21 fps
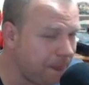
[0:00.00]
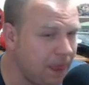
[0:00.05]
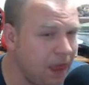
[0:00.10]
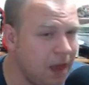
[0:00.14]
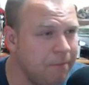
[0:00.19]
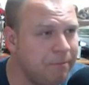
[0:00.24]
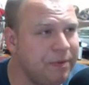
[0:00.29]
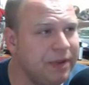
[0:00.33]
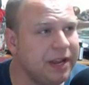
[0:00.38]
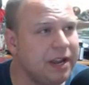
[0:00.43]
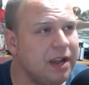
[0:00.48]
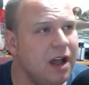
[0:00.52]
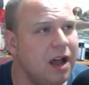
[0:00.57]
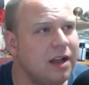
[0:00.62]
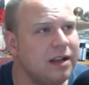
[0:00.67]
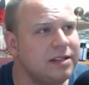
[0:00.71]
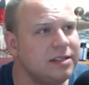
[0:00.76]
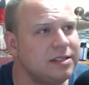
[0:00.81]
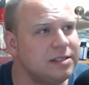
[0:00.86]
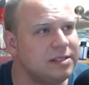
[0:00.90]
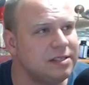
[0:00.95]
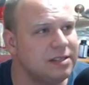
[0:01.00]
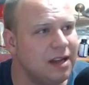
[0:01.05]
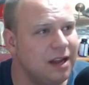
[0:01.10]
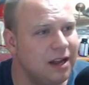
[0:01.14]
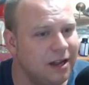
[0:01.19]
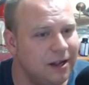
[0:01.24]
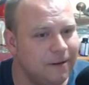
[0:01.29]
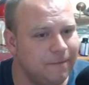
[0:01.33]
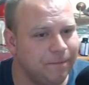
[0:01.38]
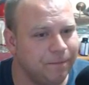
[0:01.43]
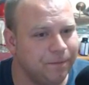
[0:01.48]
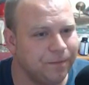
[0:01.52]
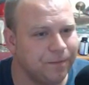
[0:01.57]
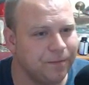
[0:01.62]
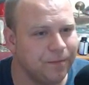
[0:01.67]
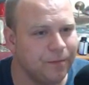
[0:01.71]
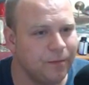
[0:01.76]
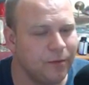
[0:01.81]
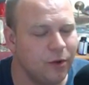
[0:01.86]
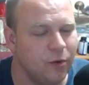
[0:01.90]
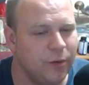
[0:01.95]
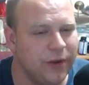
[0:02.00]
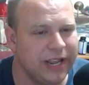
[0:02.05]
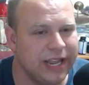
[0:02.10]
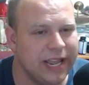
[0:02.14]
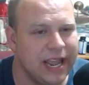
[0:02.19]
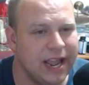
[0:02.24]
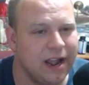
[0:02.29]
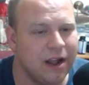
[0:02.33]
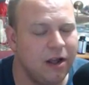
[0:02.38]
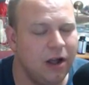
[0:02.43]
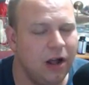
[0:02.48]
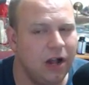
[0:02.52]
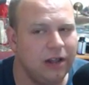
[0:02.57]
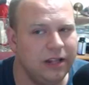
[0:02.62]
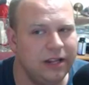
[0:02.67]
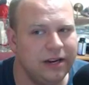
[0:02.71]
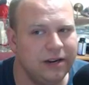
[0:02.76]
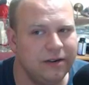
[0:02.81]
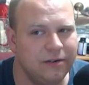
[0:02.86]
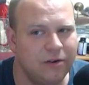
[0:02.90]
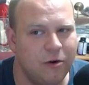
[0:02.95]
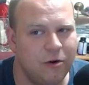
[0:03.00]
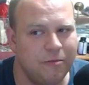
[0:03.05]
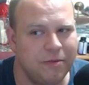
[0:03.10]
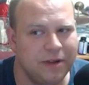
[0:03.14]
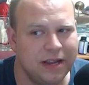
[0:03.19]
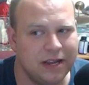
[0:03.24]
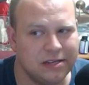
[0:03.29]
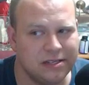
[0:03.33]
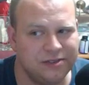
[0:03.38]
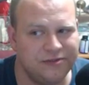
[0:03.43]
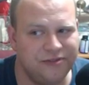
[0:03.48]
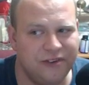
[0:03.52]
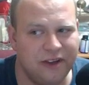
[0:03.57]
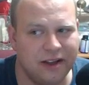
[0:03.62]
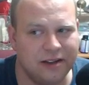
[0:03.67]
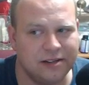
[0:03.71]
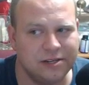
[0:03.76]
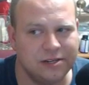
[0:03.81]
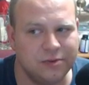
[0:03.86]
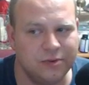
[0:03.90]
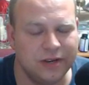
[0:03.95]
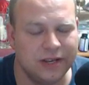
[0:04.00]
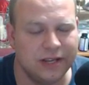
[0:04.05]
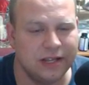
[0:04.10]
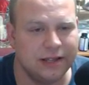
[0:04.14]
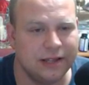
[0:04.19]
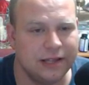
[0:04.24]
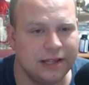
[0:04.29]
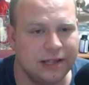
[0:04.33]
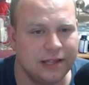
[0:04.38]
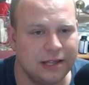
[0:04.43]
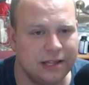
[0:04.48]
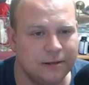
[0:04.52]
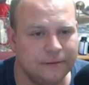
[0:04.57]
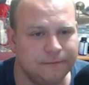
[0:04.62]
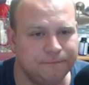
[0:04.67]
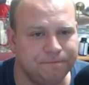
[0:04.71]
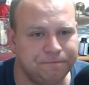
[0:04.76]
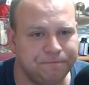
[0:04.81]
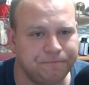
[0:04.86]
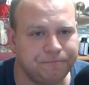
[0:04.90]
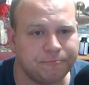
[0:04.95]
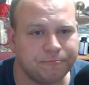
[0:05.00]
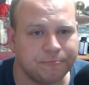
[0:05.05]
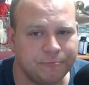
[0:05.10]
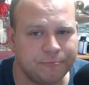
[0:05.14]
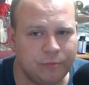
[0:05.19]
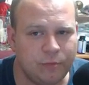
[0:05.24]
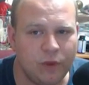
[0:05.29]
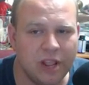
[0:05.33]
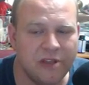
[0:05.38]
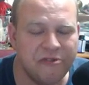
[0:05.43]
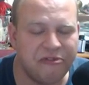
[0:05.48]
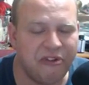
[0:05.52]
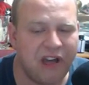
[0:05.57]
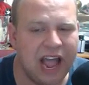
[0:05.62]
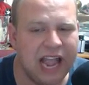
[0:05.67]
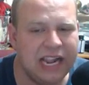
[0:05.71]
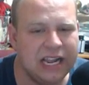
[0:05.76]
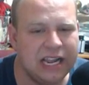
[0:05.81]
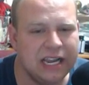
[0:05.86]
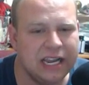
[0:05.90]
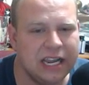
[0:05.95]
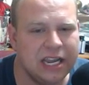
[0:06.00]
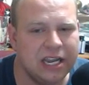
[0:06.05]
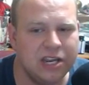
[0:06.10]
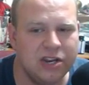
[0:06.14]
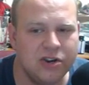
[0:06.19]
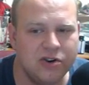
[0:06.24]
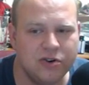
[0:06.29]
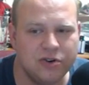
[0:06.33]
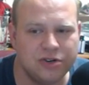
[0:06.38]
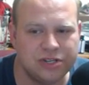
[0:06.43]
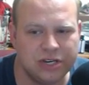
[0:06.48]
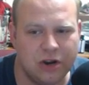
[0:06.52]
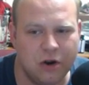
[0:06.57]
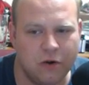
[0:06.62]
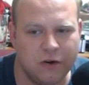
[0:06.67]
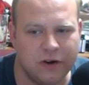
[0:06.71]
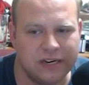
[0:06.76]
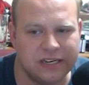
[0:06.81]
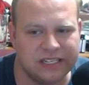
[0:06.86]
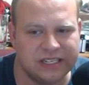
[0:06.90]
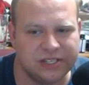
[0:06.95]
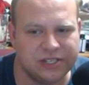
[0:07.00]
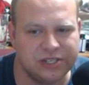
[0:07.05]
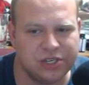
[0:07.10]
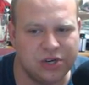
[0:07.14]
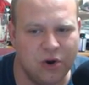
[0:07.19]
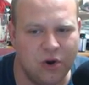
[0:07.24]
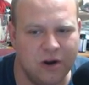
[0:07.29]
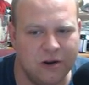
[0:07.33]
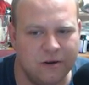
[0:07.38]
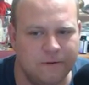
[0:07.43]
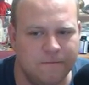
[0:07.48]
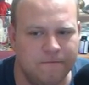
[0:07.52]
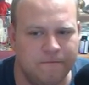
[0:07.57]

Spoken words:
Because we can't call in. OBS fucks with. If I could get you to go to Discord.